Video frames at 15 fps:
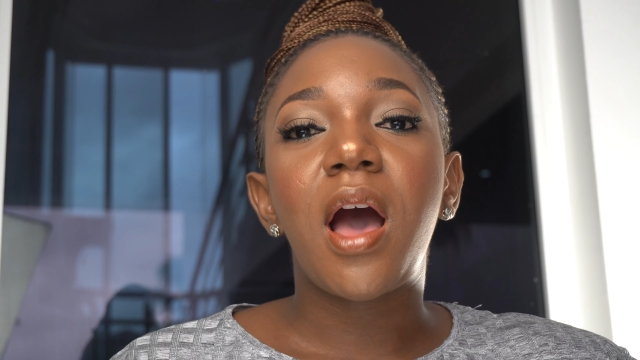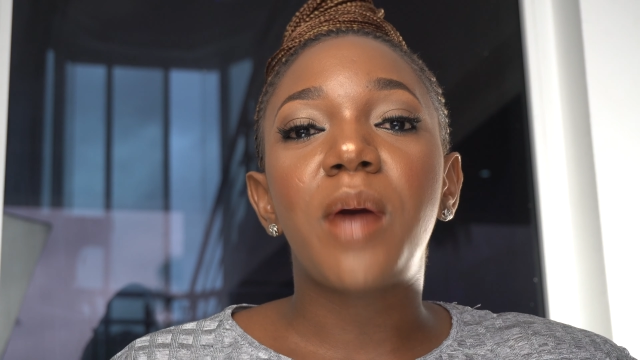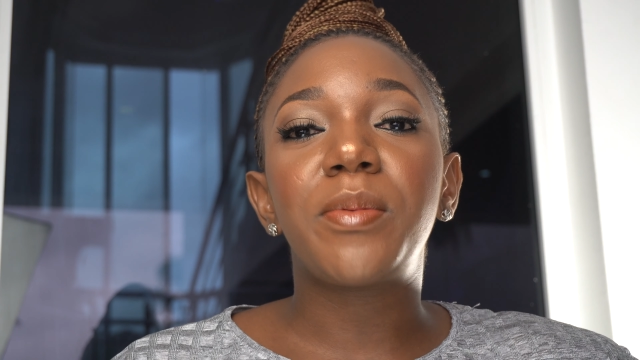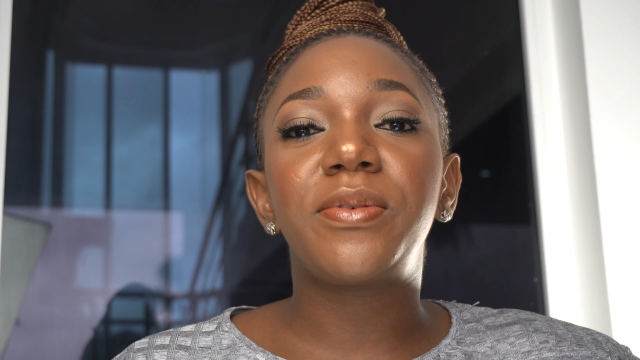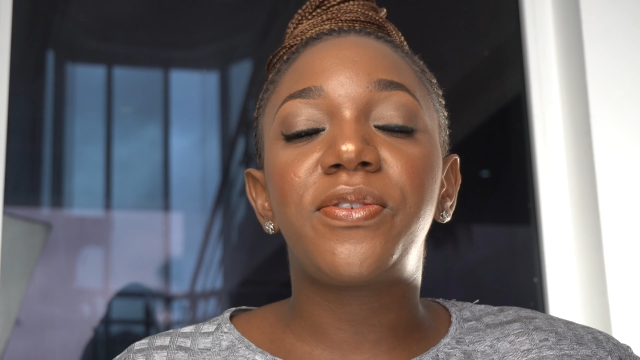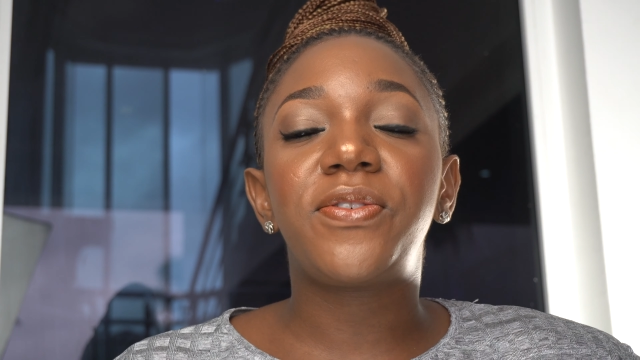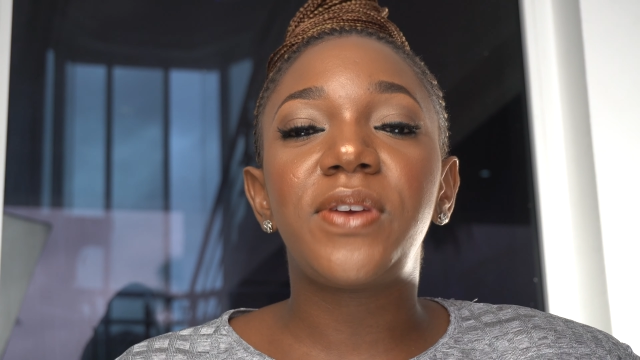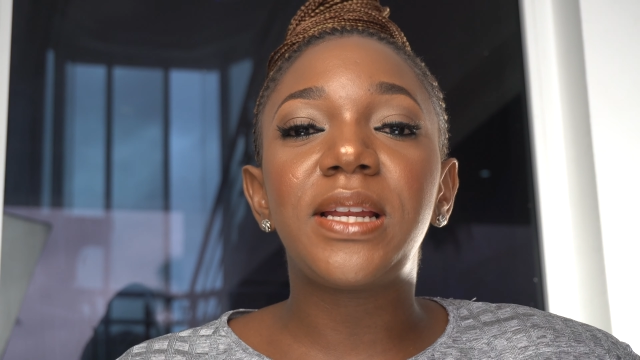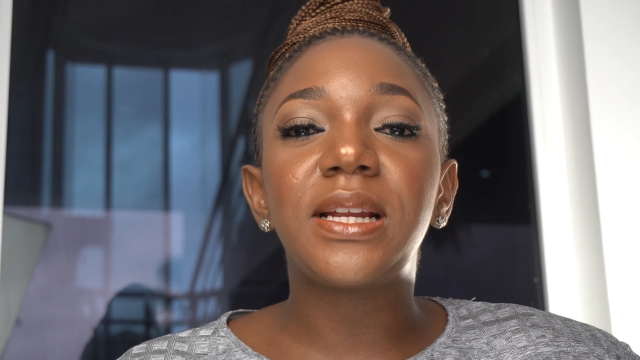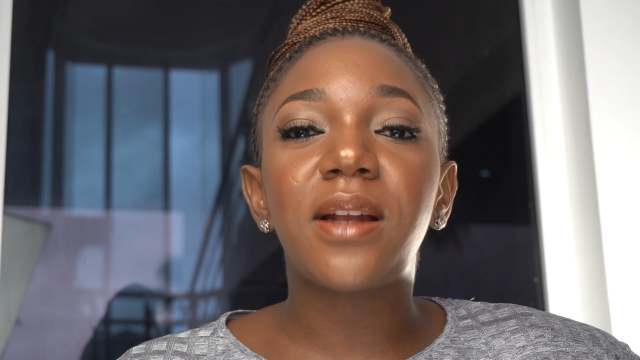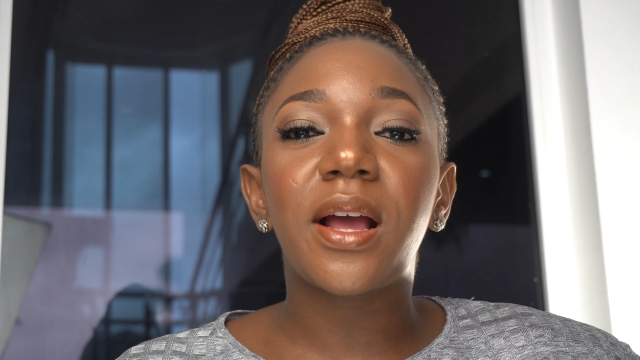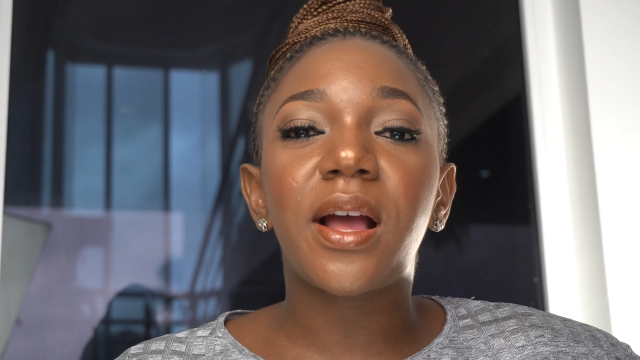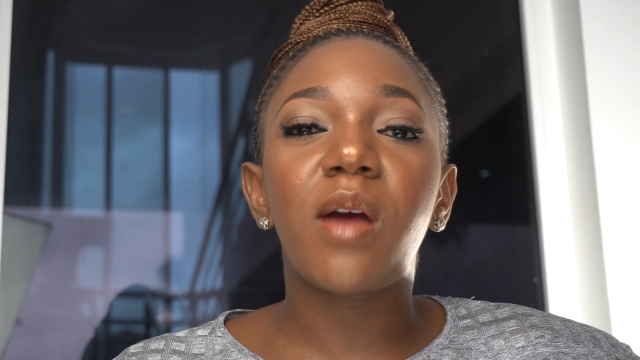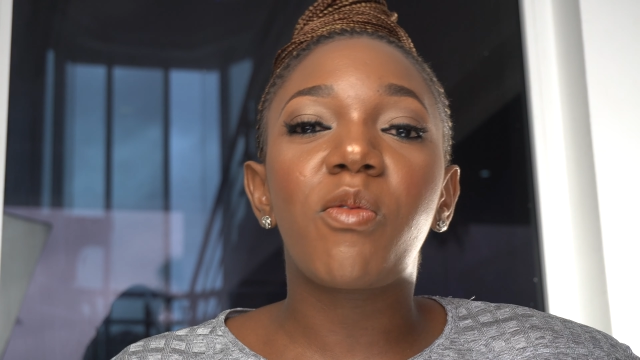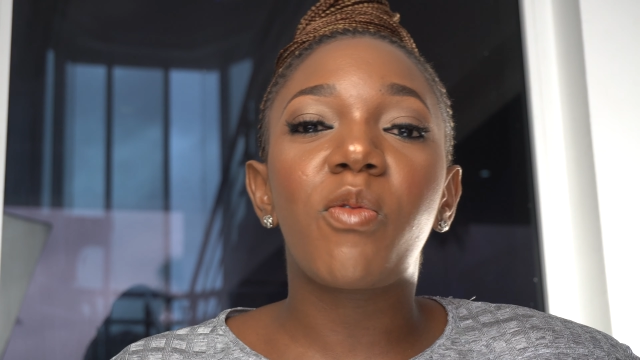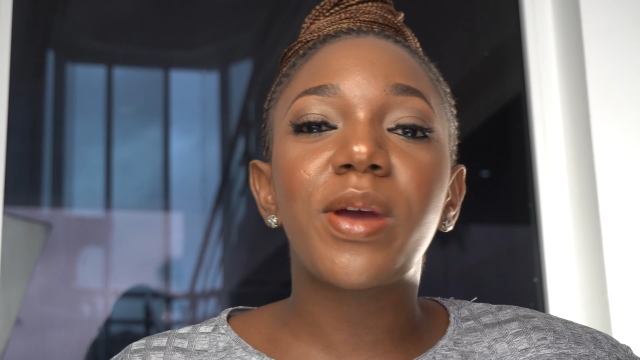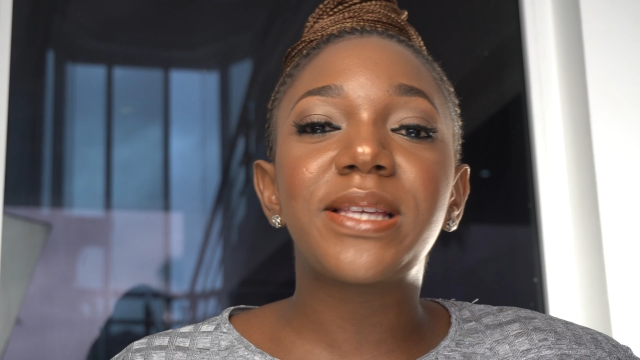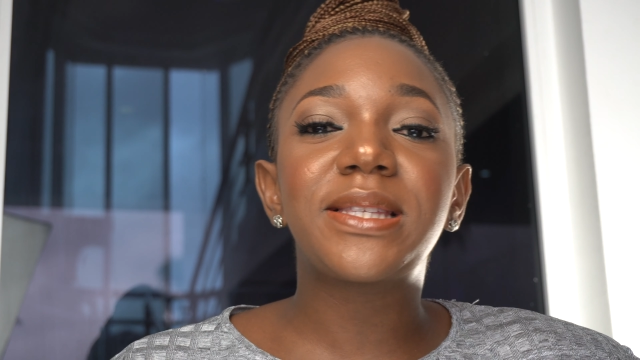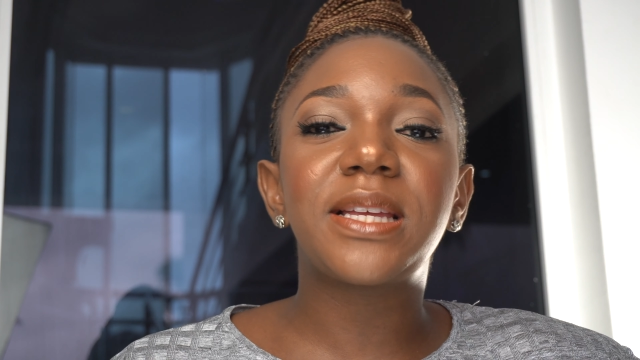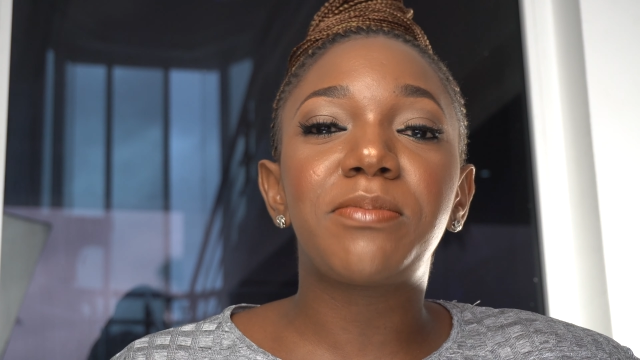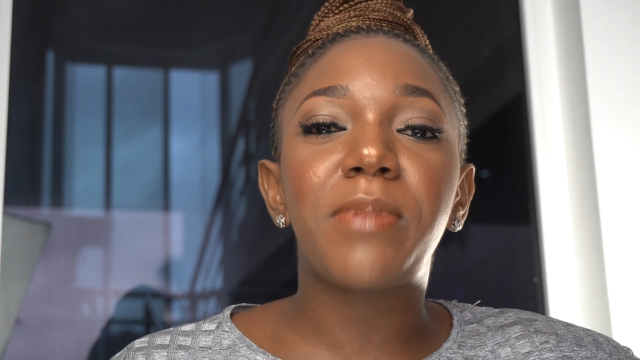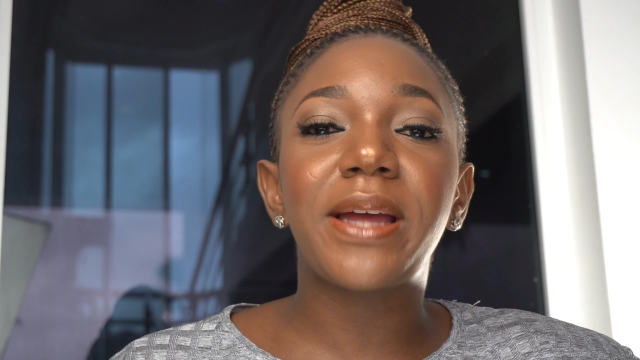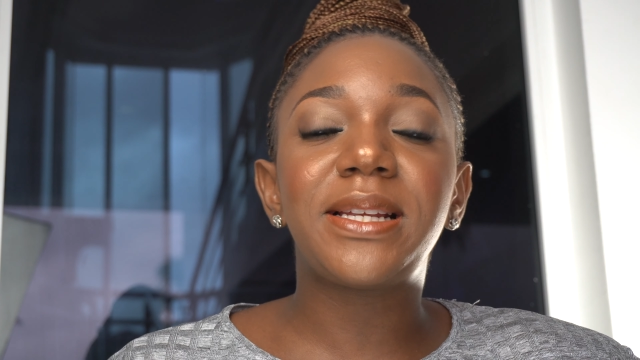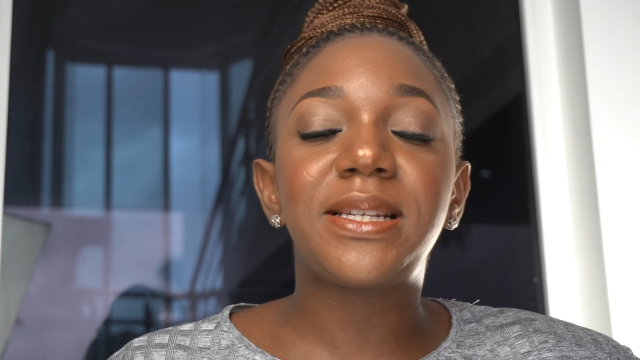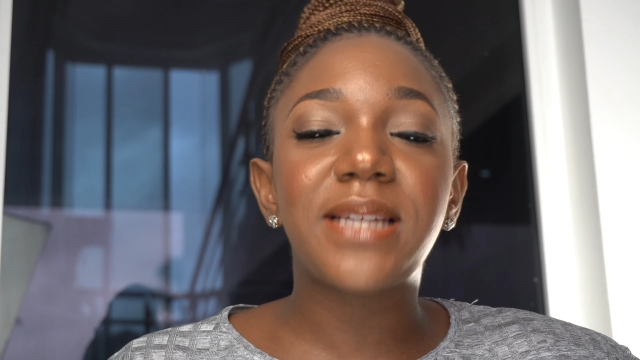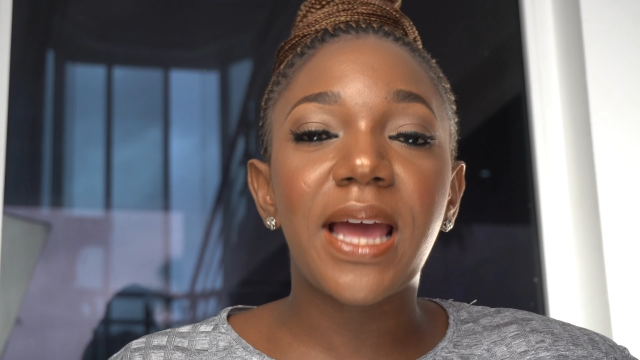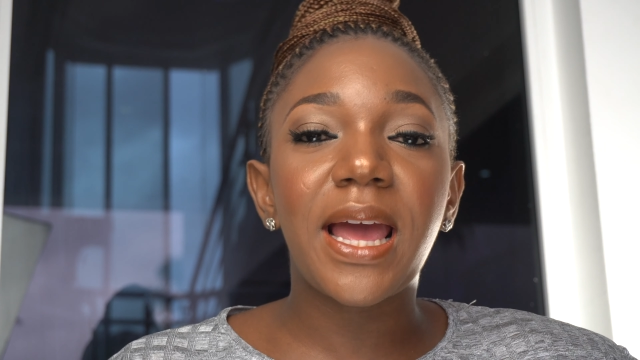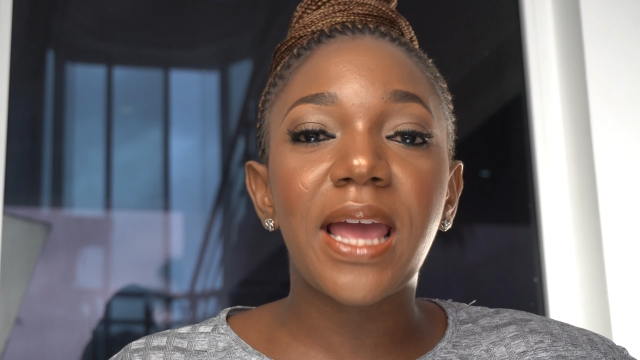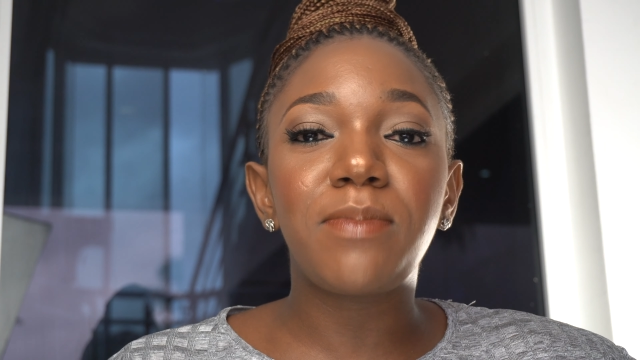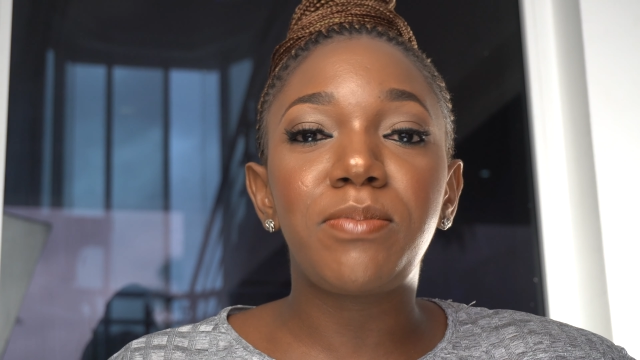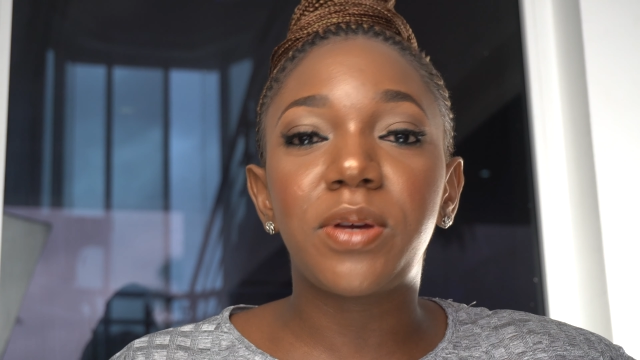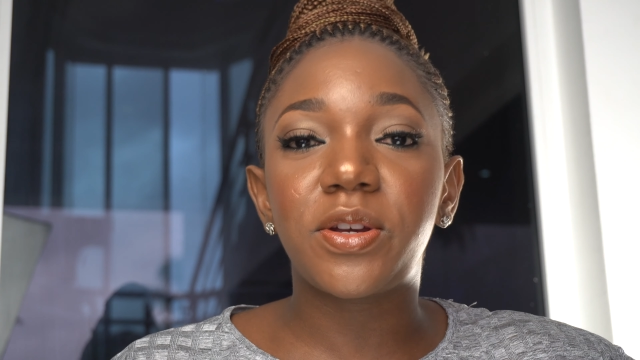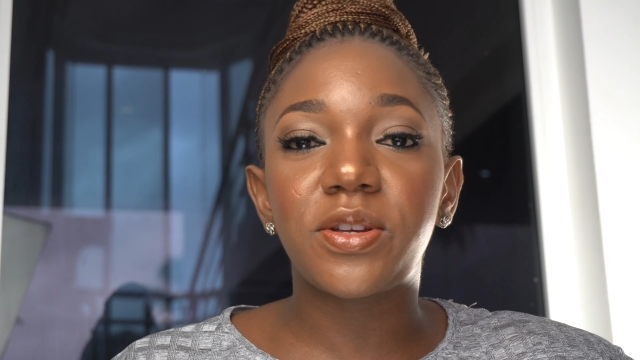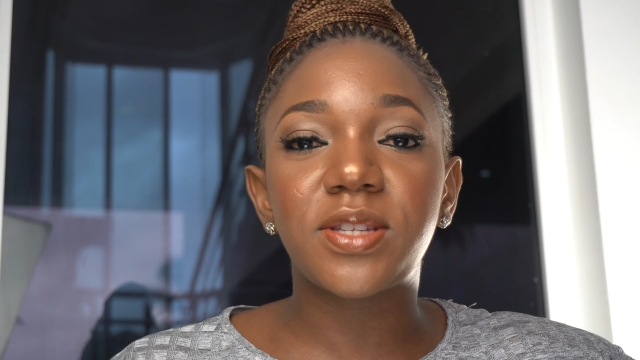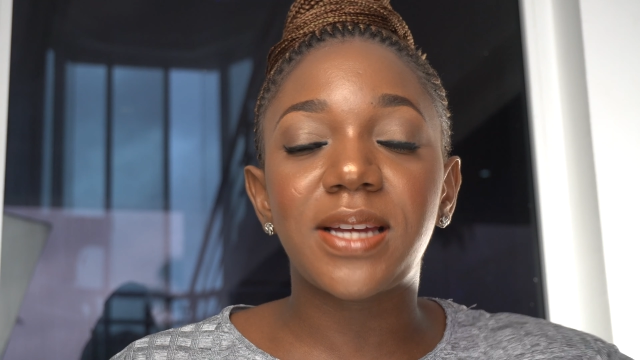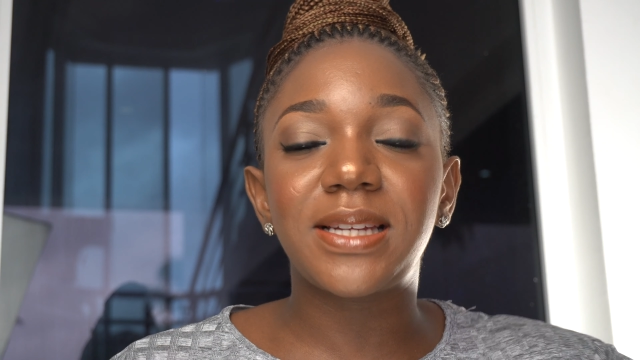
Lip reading: I'll be feeling like I wasted my day because